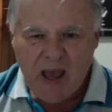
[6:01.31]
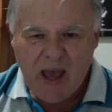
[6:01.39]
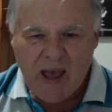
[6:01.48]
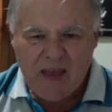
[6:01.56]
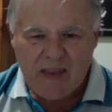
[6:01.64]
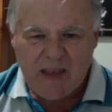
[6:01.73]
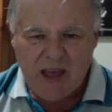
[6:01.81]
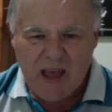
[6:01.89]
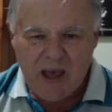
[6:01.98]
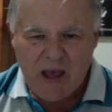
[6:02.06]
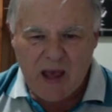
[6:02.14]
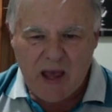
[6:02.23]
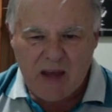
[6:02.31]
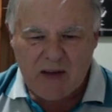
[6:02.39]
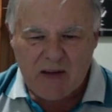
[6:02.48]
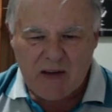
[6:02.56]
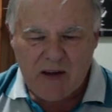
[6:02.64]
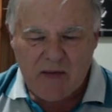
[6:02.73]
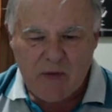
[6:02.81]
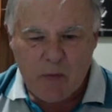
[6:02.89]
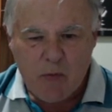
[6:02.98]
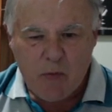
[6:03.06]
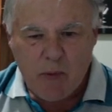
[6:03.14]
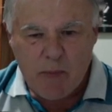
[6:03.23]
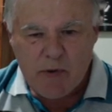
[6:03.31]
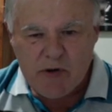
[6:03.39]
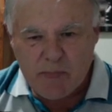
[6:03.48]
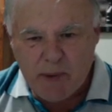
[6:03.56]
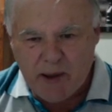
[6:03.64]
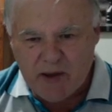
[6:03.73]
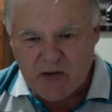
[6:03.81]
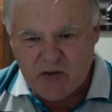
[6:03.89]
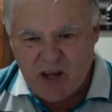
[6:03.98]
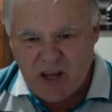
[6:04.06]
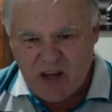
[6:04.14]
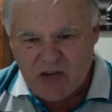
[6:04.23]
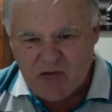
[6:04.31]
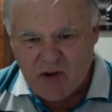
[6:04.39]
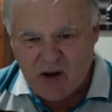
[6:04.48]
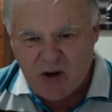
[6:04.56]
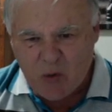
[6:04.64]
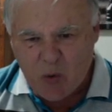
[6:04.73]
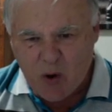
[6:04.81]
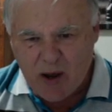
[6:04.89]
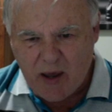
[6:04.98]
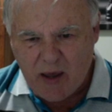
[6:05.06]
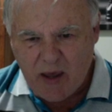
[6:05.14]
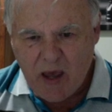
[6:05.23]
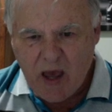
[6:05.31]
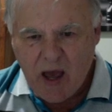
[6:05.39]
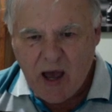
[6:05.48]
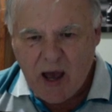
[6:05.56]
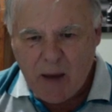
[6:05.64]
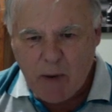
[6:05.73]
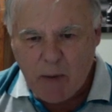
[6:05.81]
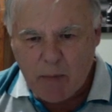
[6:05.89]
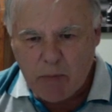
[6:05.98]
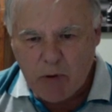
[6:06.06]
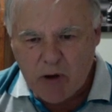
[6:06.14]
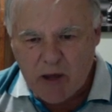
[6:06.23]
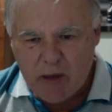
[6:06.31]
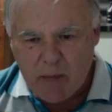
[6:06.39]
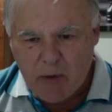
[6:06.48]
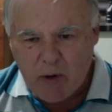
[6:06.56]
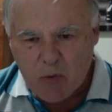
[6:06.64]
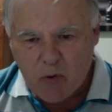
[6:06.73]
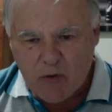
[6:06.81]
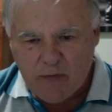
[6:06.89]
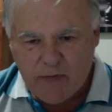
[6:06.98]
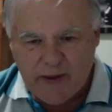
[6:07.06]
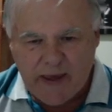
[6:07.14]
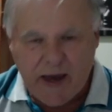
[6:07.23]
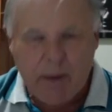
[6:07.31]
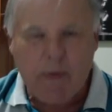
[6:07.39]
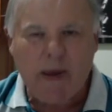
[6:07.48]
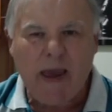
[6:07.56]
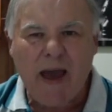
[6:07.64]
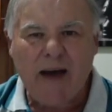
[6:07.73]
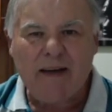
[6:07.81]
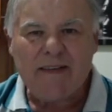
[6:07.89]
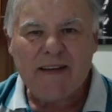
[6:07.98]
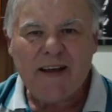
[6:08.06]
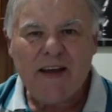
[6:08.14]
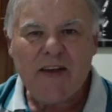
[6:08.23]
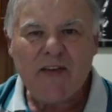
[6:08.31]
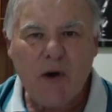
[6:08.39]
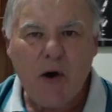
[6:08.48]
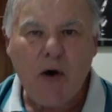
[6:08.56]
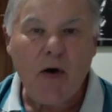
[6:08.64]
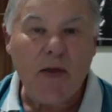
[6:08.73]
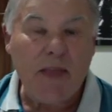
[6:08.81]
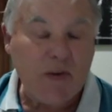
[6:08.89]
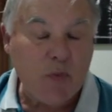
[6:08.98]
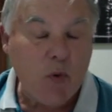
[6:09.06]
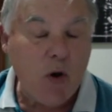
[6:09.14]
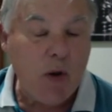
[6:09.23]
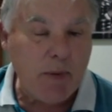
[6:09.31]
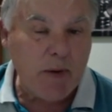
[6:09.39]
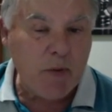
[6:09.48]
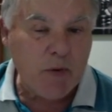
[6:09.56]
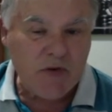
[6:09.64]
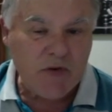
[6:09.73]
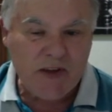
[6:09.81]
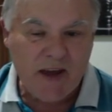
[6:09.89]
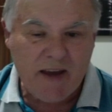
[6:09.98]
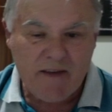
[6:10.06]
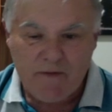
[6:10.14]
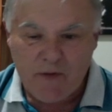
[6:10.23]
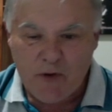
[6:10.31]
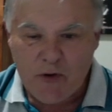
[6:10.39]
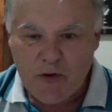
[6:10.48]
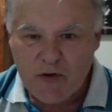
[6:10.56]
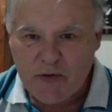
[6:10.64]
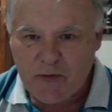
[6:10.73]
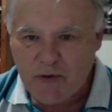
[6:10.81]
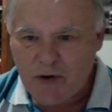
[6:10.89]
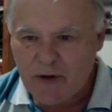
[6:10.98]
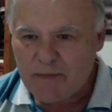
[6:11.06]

And if I move my bishop back here straight away, I'm blocking my rook from coming out. So that's why I play rook c8 first, right?